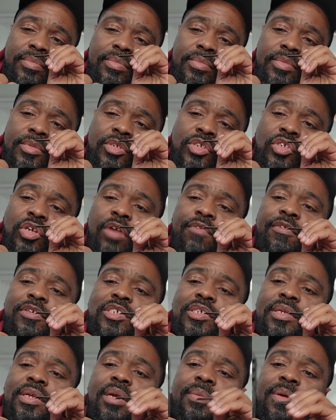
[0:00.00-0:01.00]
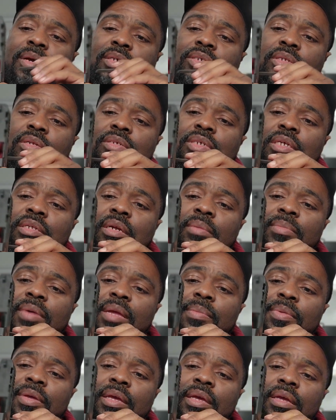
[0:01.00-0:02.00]
surface in there, because it looks like there
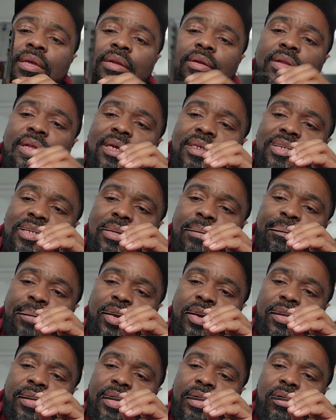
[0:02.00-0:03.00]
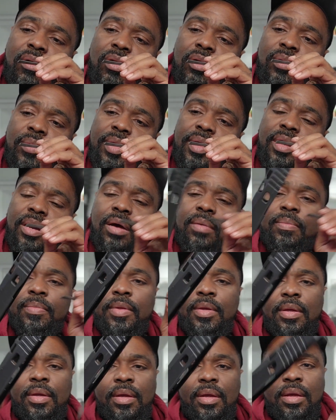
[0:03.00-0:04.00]
might be, like I said, burring all the way up.
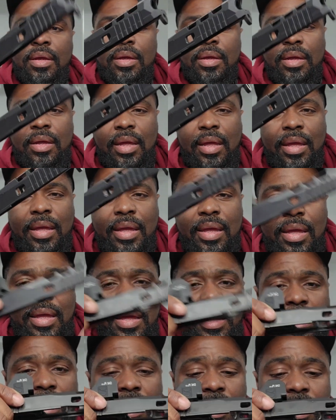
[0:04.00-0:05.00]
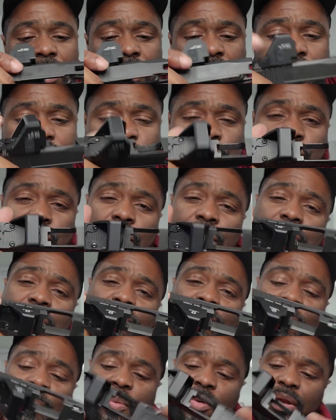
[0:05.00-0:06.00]
And sure
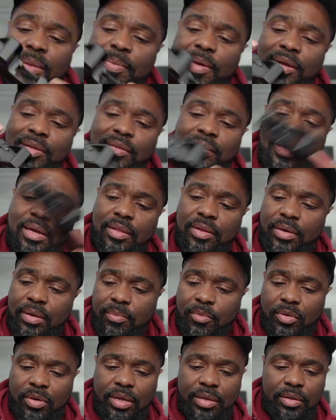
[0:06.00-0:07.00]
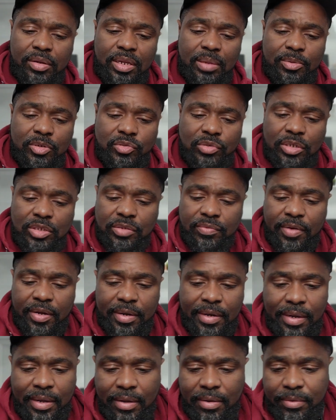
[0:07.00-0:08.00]
enough, I put it back together, and I'm going to give you a demonstration right
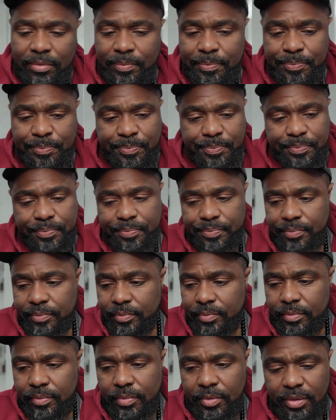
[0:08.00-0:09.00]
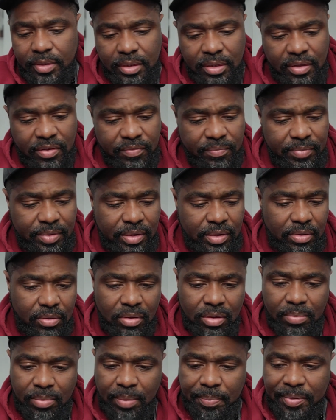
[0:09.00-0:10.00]
now. Give me
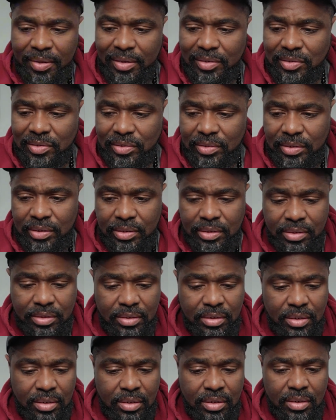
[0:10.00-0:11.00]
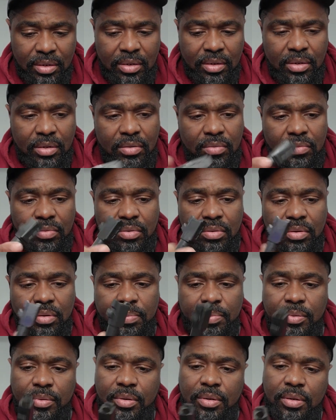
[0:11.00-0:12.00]
all of my pieces here. We're going to
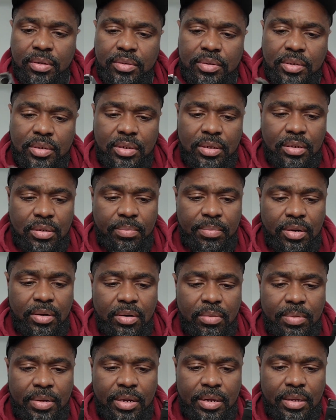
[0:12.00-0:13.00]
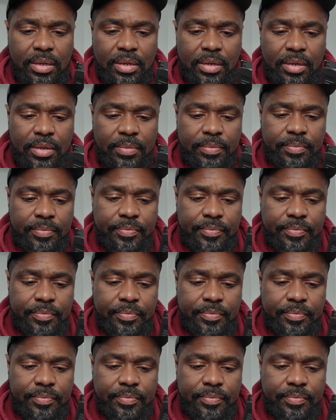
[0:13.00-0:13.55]
put our barrel back in.